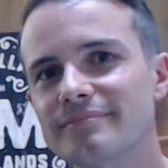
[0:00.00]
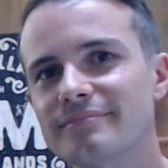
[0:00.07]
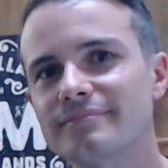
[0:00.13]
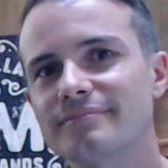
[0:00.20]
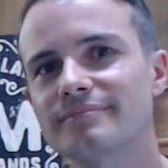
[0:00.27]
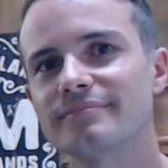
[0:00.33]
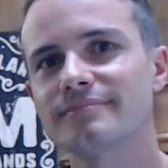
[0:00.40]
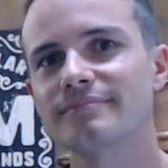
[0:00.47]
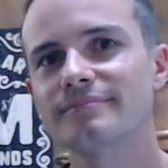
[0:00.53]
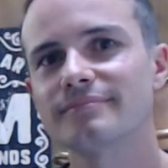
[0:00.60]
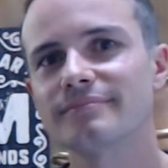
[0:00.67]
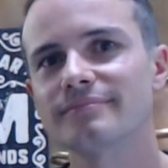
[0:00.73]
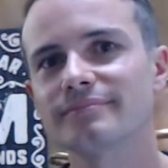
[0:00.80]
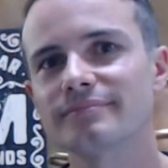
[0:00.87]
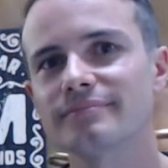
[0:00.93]

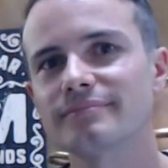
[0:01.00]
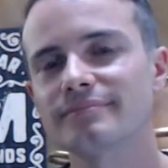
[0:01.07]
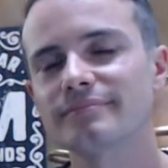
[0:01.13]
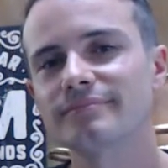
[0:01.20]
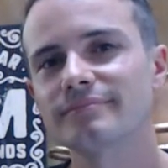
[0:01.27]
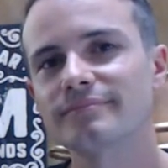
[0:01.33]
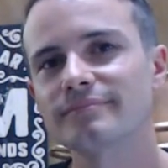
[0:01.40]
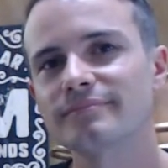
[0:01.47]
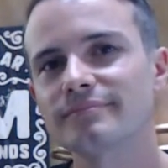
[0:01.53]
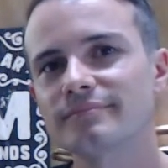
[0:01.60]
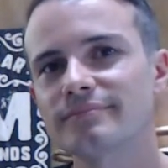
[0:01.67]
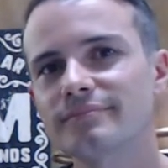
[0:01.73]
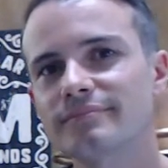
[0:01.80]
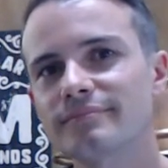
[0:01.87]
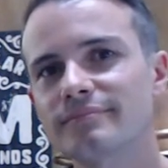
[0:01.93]

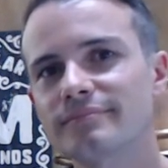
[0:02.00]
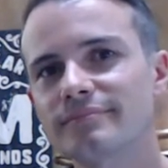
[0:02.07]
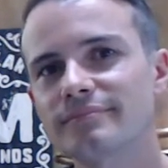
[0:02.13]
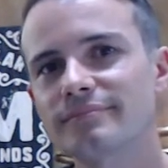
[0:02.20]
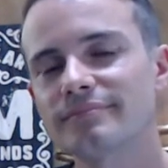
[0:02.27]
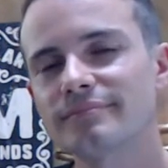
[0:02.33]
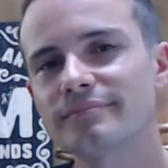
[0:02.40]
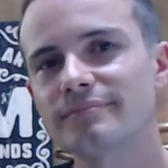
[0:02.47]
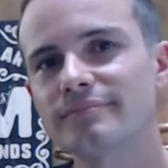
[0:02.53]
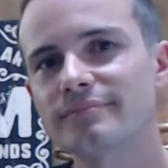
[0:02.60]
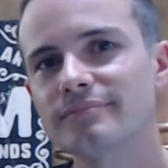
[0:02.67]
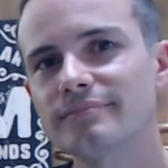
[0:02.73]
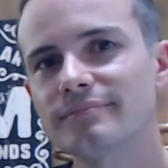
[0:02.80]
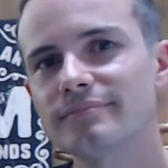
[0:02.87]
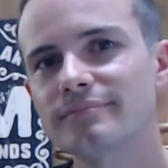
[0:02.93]

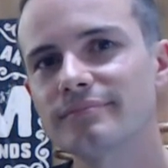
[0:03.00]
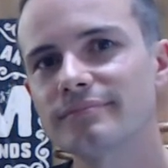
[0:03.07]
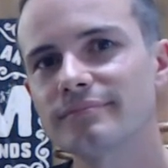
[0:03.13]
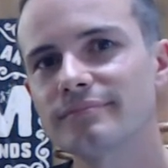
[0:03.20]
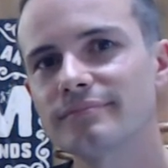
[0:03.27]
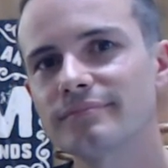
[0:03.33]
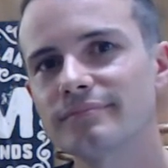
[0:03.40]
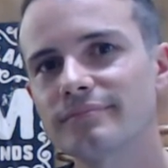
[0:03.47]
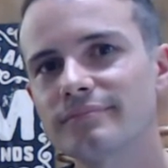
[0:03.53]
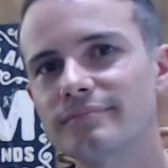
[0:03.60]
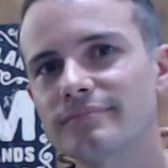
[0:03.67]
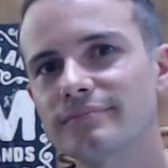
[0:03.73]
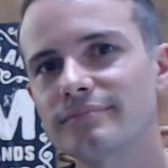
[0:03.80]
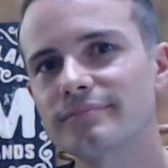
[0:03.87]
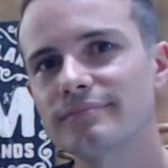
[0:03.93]

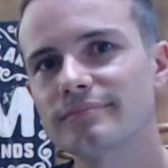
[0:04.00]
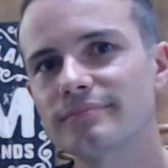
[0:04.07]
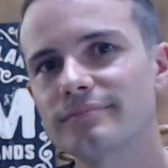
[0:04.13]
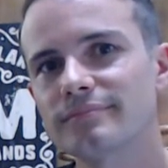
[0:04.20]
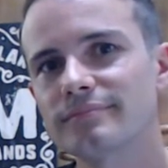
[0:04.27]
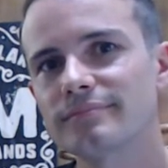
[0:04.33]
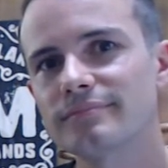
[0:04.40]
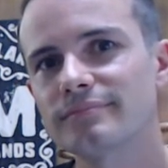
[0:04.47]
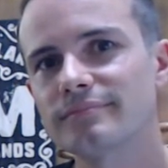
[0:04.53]
(silent)